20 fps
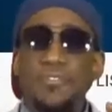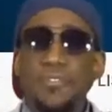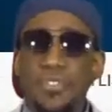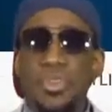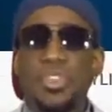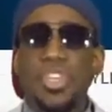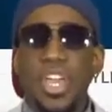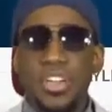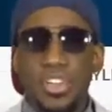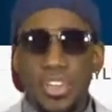to
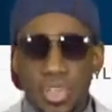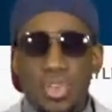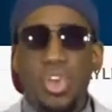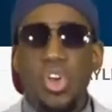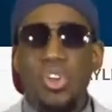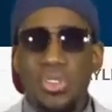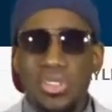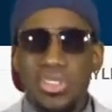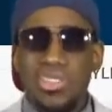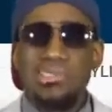view that new
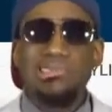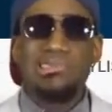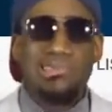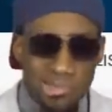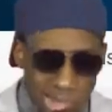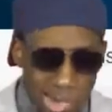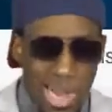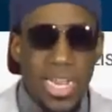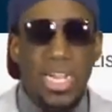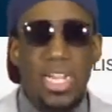content,
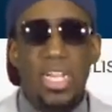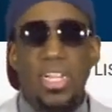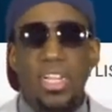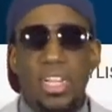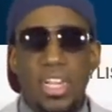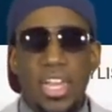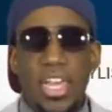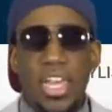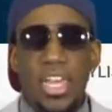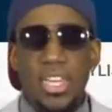crack,
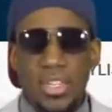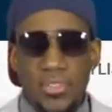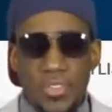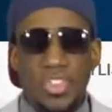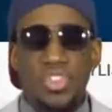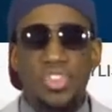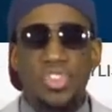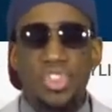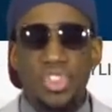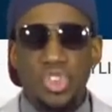head
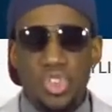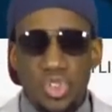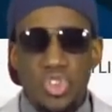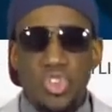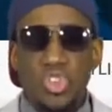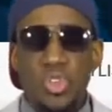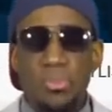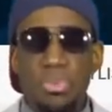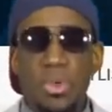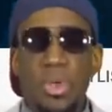over to the
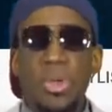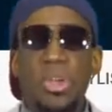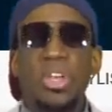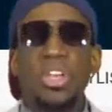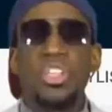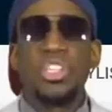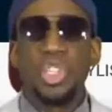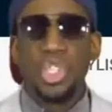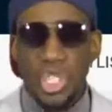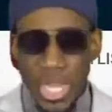YouTube
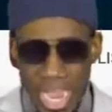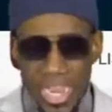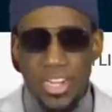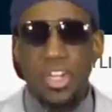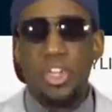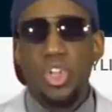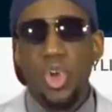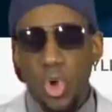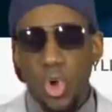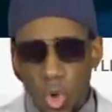
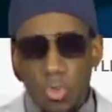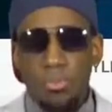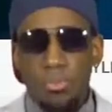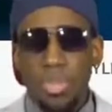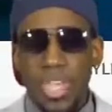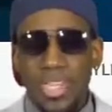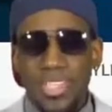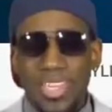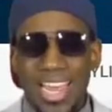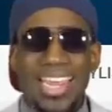channel
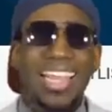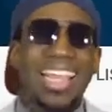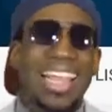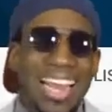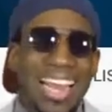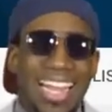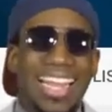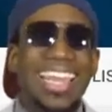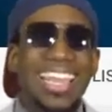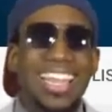homepage and
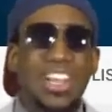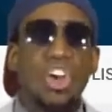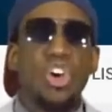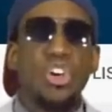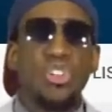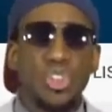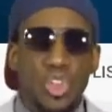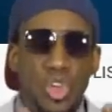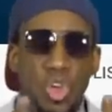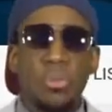click
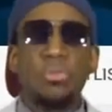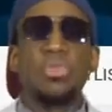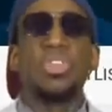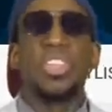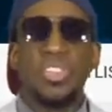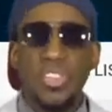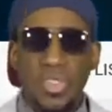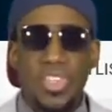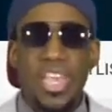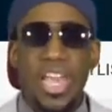on the
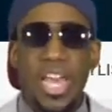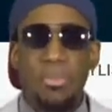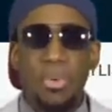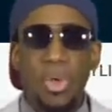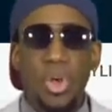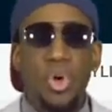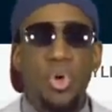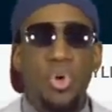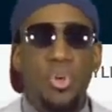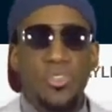community
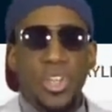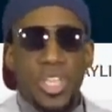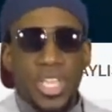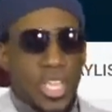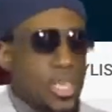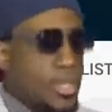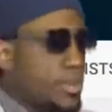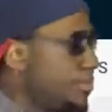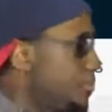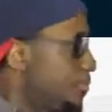tab over
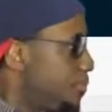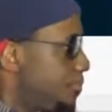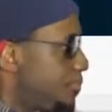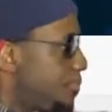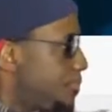here.